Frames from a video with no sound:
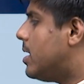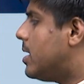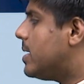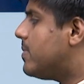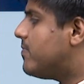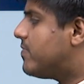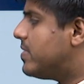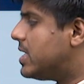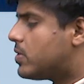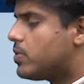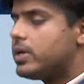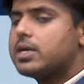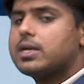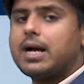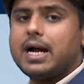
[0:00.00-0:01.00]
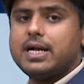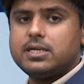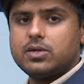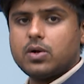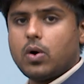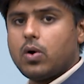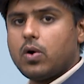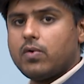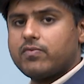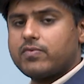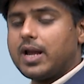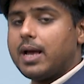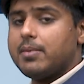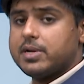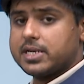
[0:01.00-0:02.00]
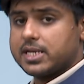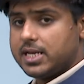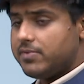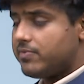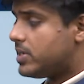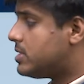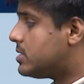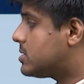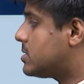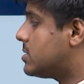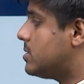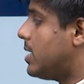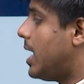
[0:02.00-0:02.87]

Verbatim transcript: infrequent kind of climate events.